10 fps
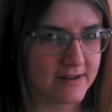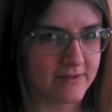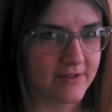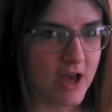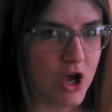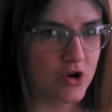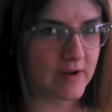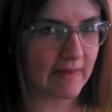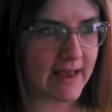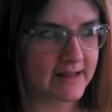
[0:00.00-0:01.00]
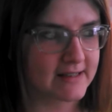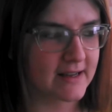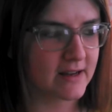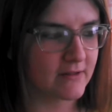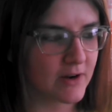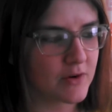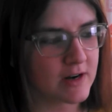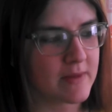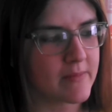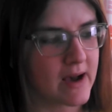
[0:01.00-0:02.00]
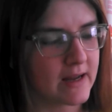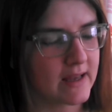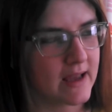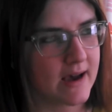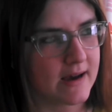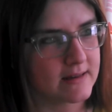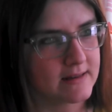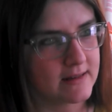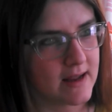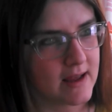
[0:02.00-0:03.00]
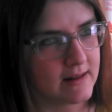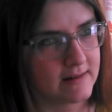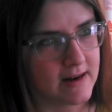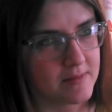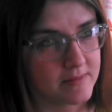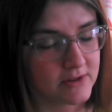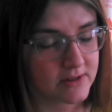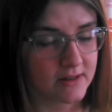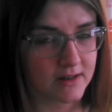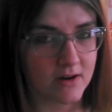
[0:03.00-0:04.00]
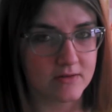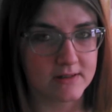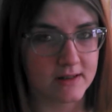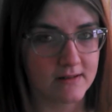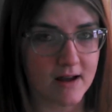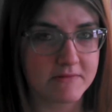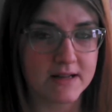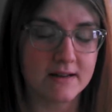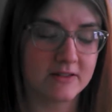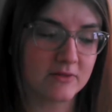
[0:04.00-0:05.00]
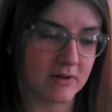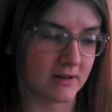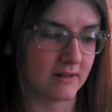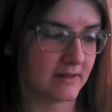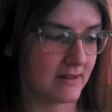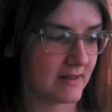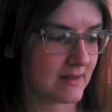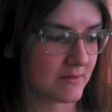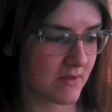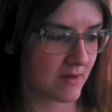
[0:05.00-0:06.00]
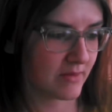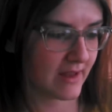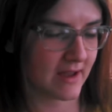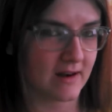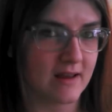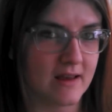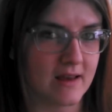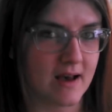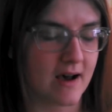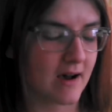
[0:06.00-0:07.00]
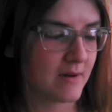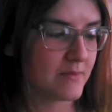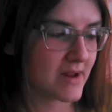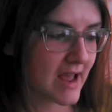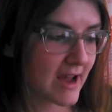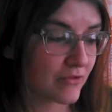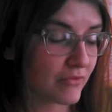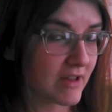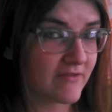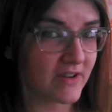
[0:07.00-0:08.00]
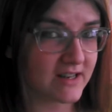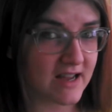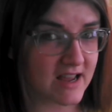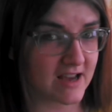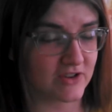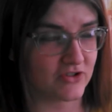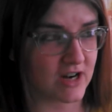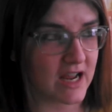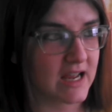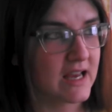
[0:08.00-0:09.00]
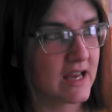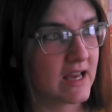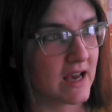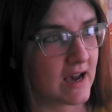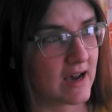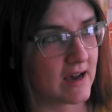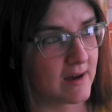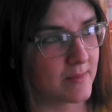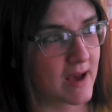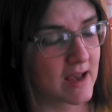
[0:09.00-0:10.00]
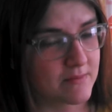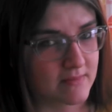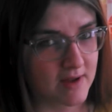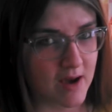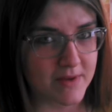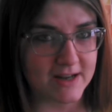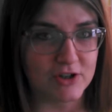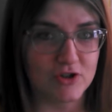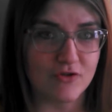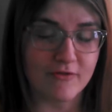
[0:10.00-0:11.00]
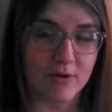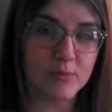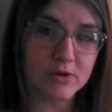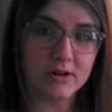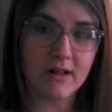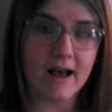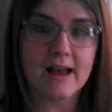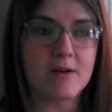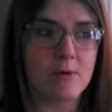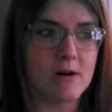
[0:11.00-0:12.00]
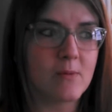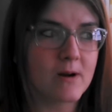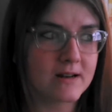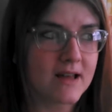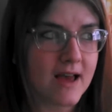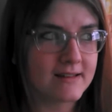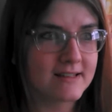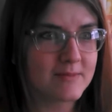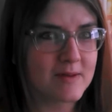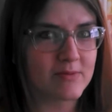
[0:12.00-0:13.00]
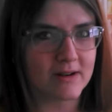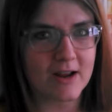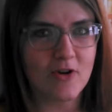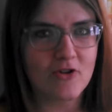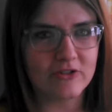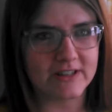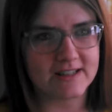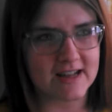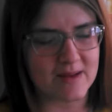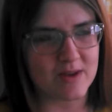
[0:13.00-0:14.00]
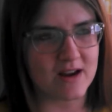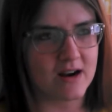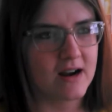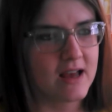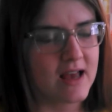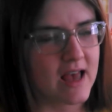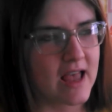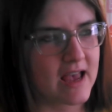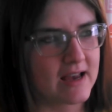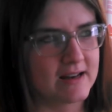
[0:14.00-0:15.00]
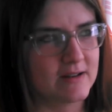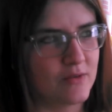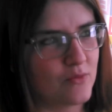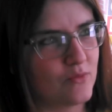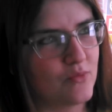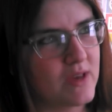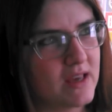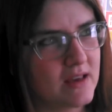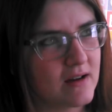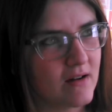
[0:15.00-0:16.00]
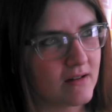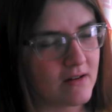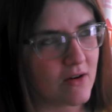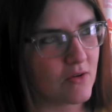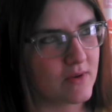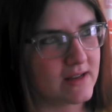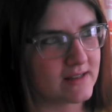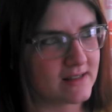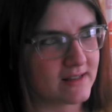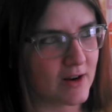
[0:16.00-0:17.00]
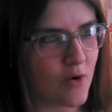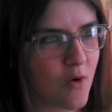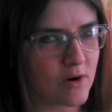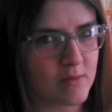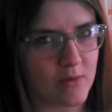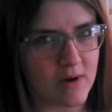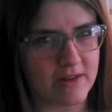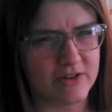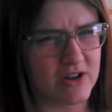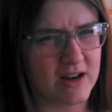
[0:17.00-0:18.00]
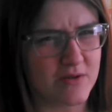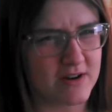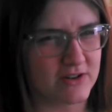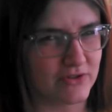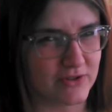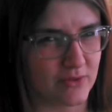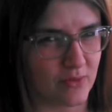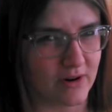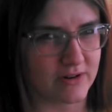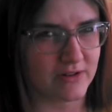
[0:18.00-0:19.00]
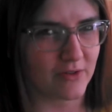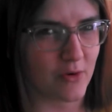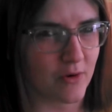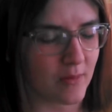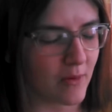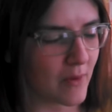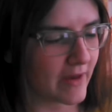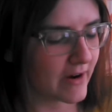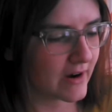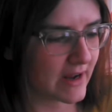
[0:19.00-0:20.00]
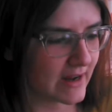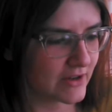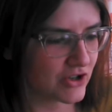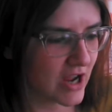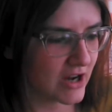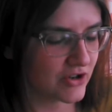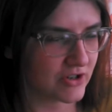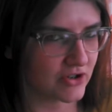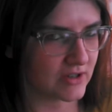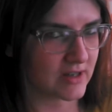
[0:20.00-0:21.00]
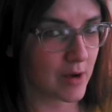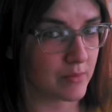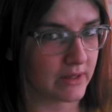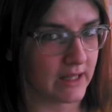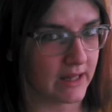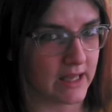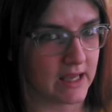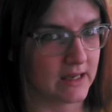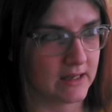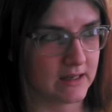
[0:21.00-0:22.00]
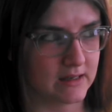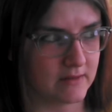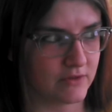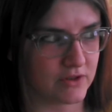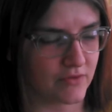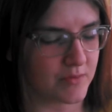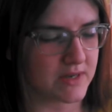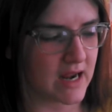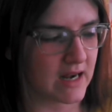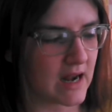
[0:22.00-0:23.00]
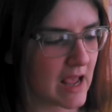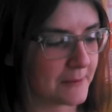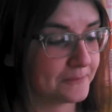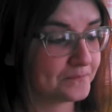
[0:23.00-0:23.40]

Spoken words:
of relaxing, recording my podcast, and then I'm just going to go sit around and knit the world is my plan. But I had a really fun day yesterday. I'm coming to you from rural Iowa, where it tends to be pretty cold this time of year, and we always get horrible weather. January is just the worst for horrible weather, and it changes just completely just from day to day.